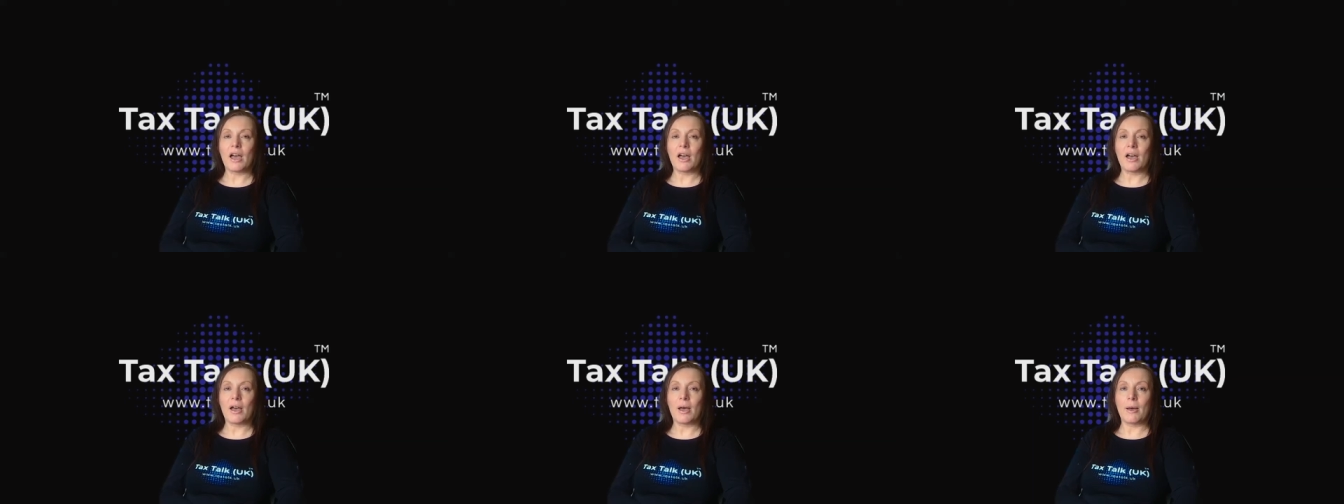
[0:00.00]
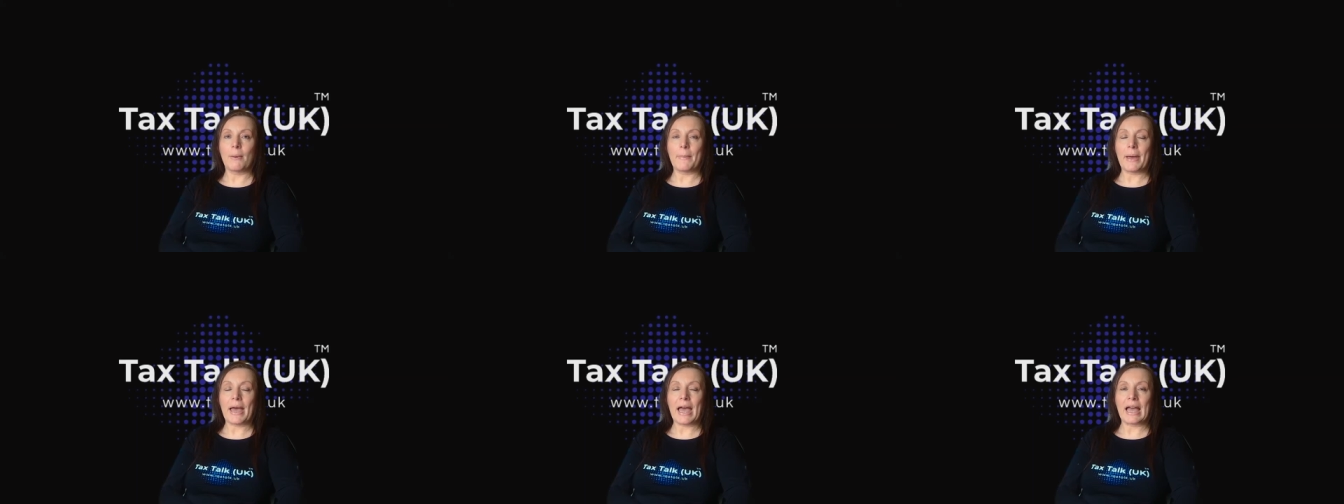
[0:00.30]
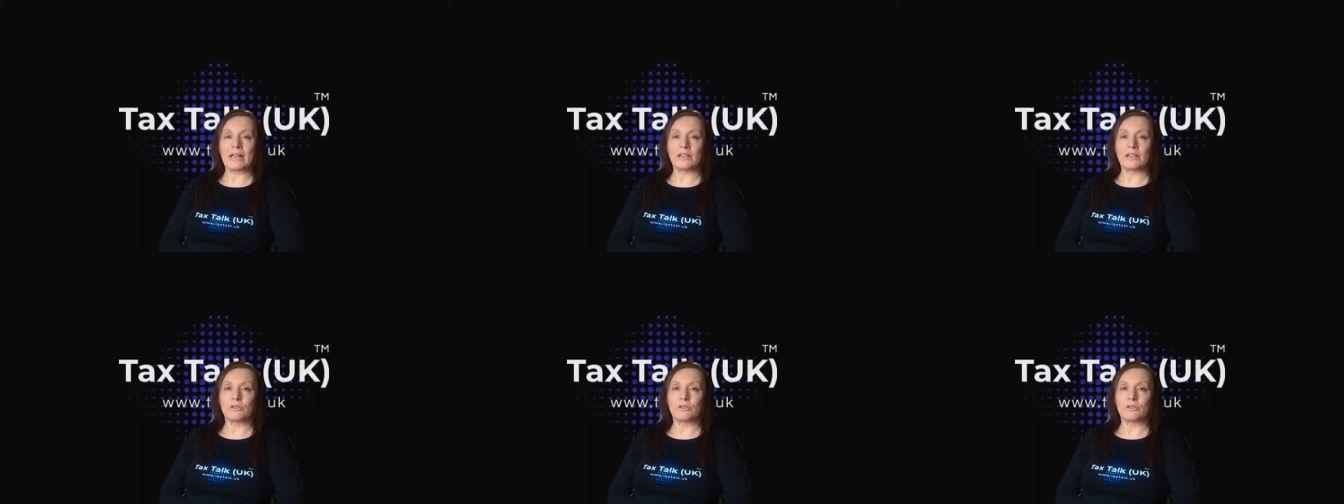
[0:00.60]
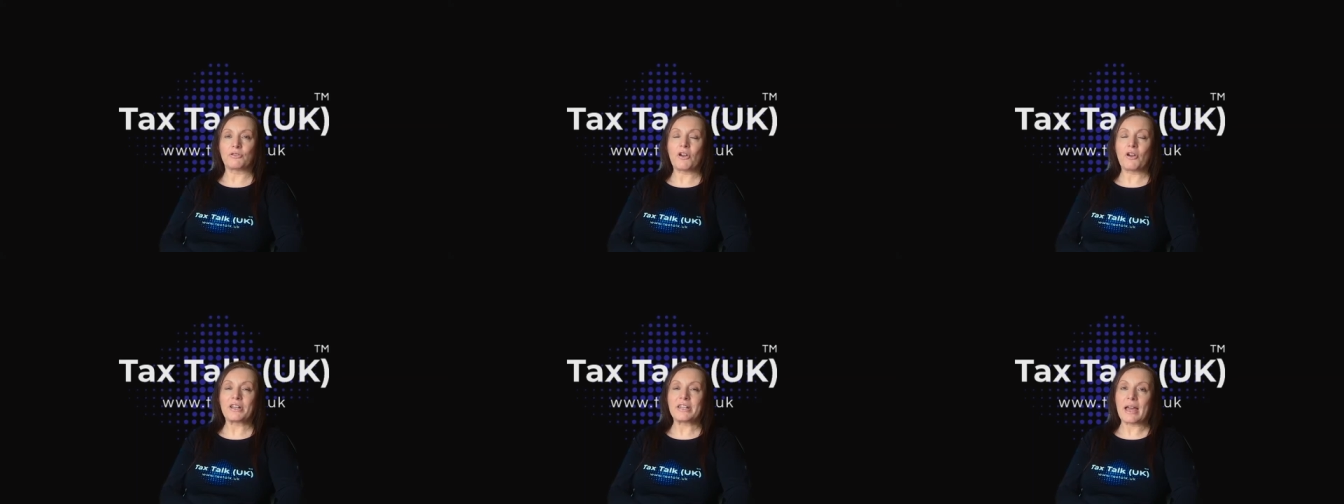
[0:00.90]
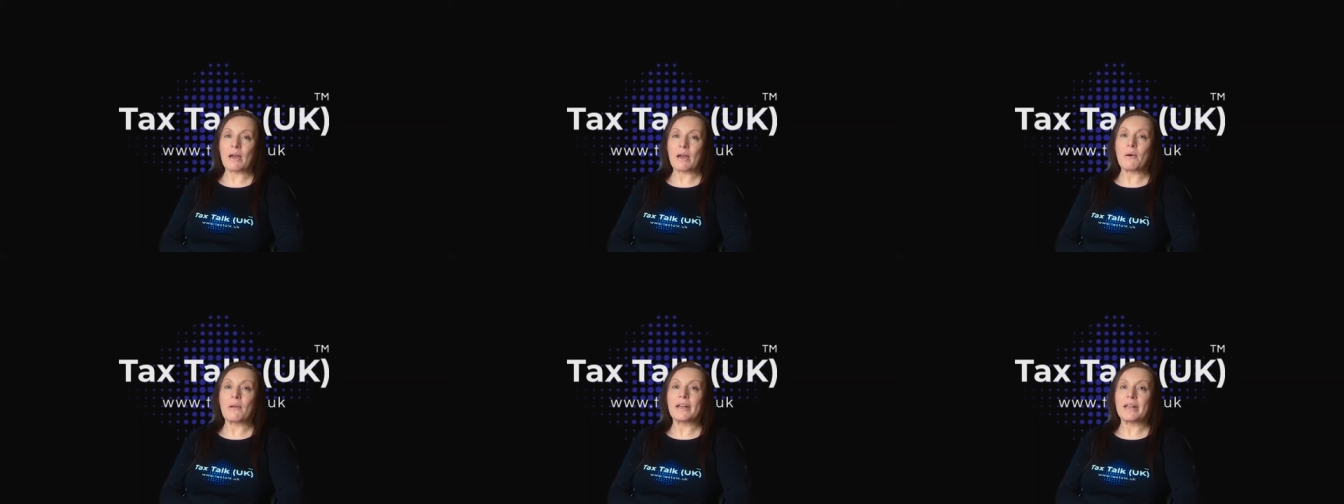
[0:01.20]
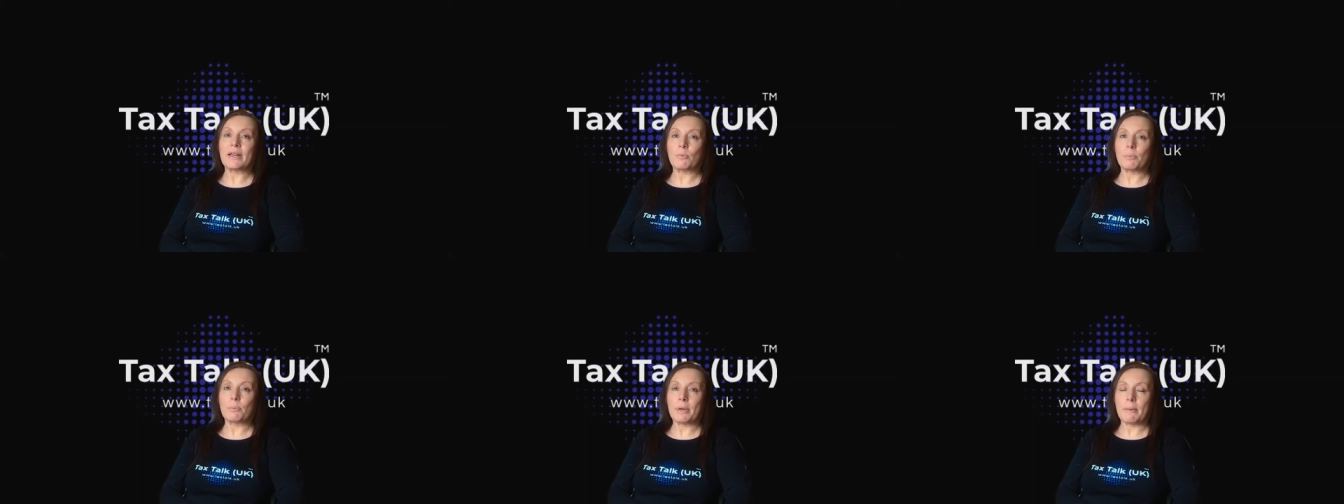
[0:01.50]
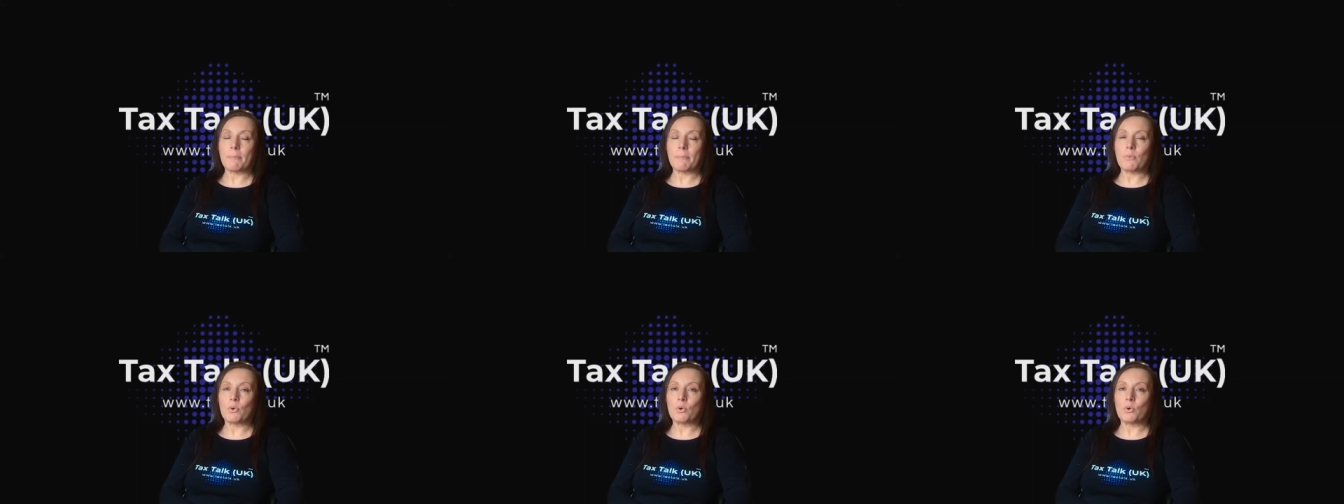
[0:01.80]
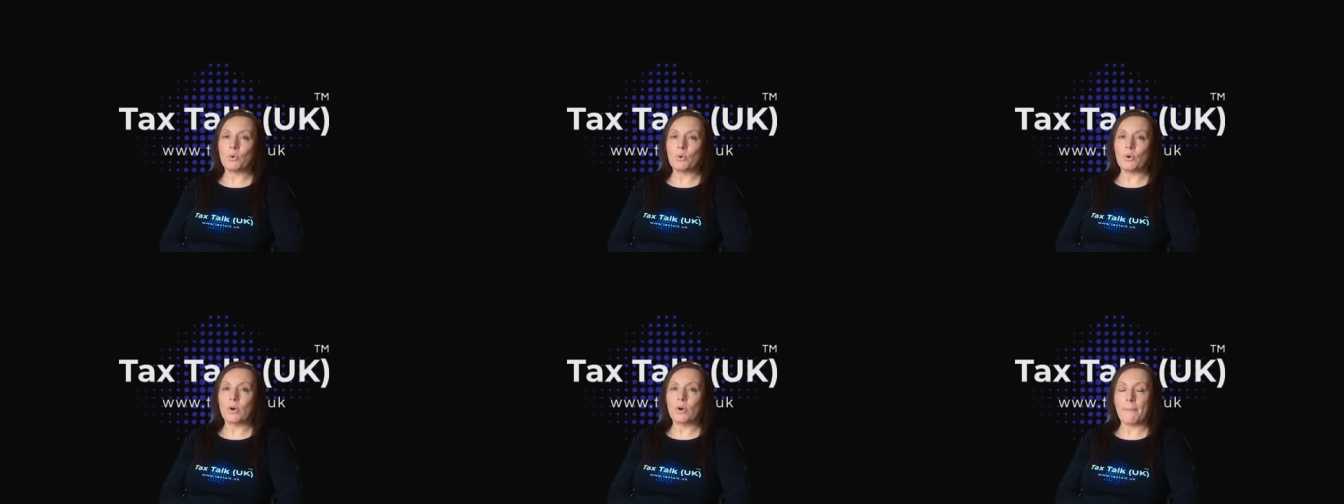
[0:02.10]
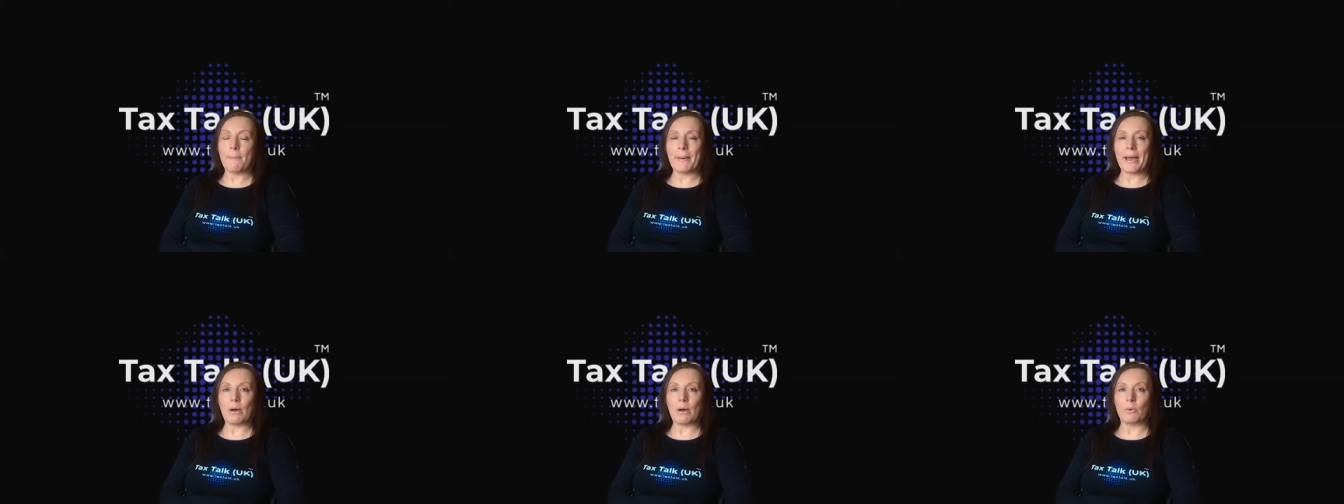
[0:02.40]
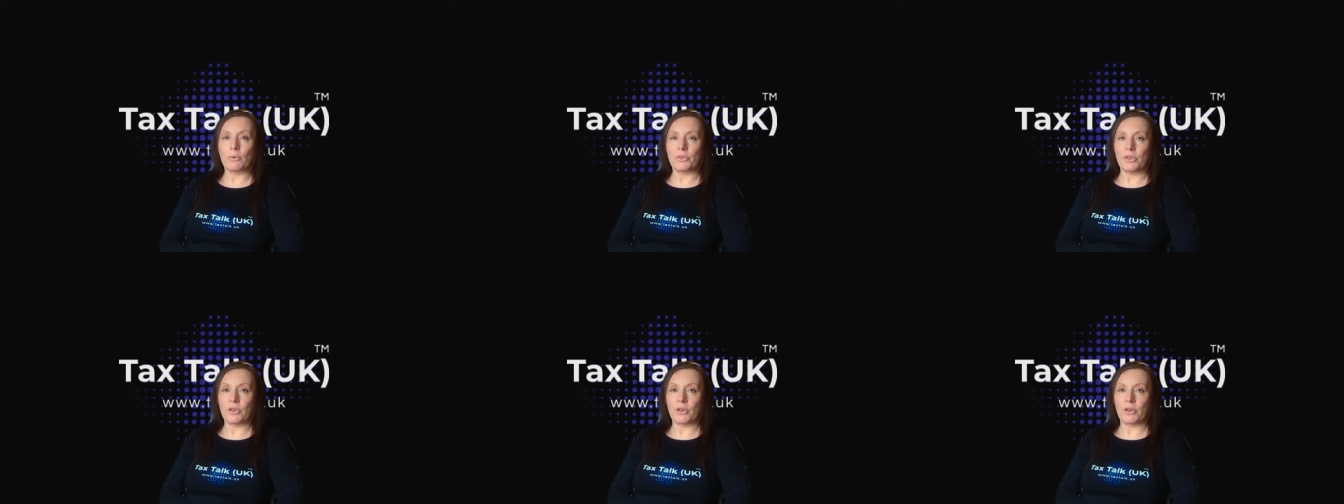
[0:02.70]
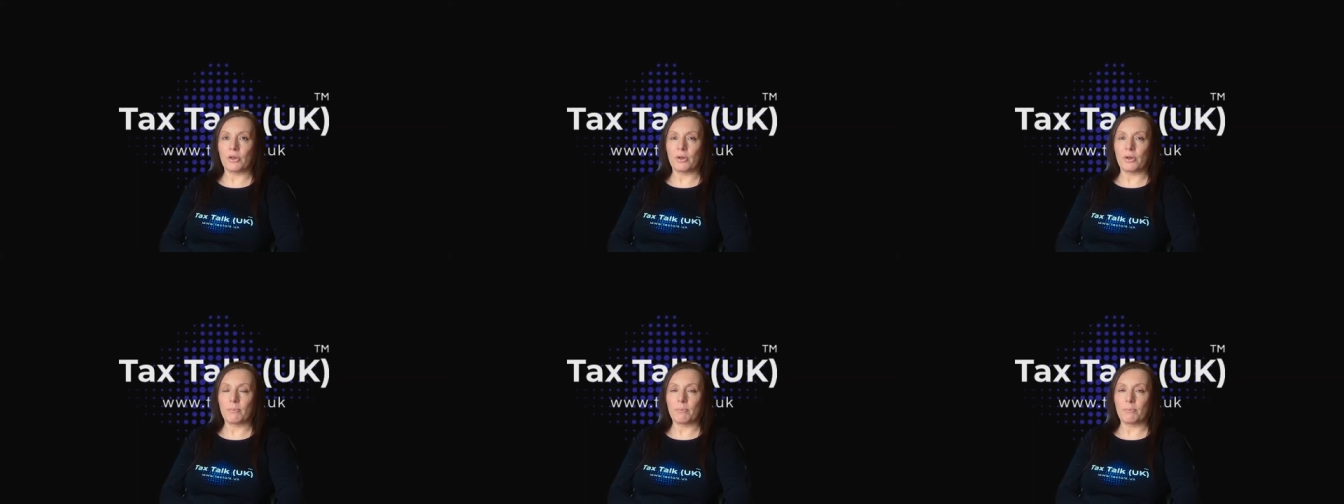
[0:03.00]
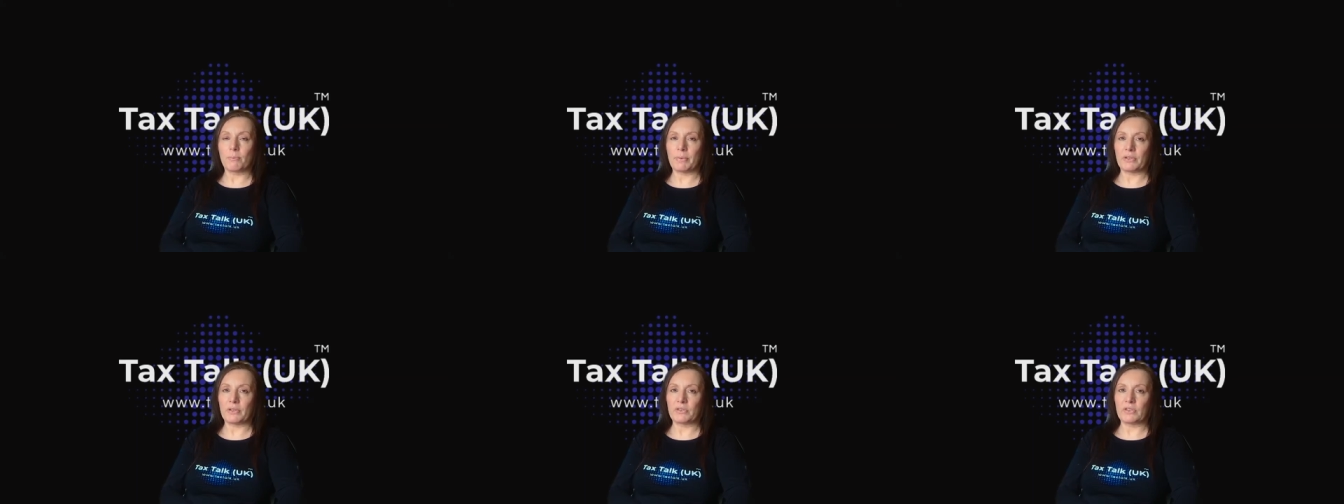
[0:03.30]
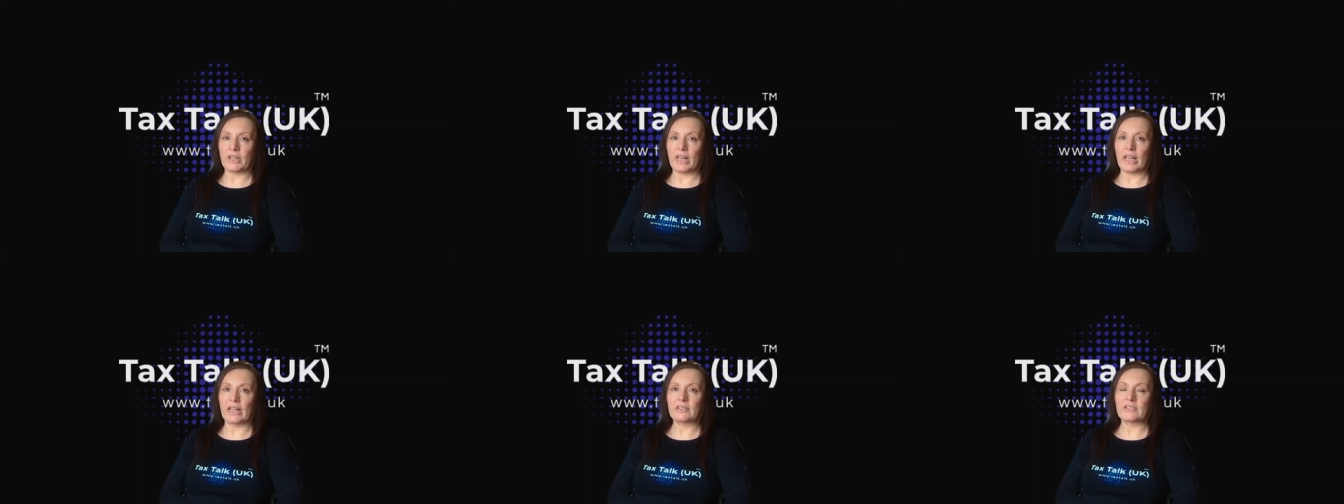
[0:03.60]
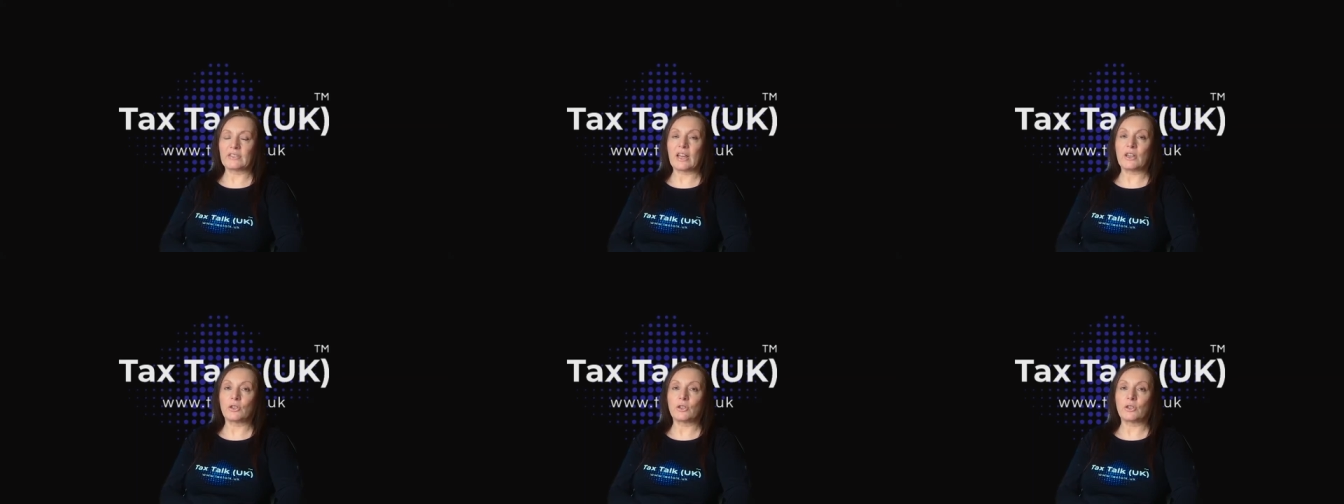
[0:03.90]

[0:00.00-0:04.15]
um, and find out a little bit more about the business,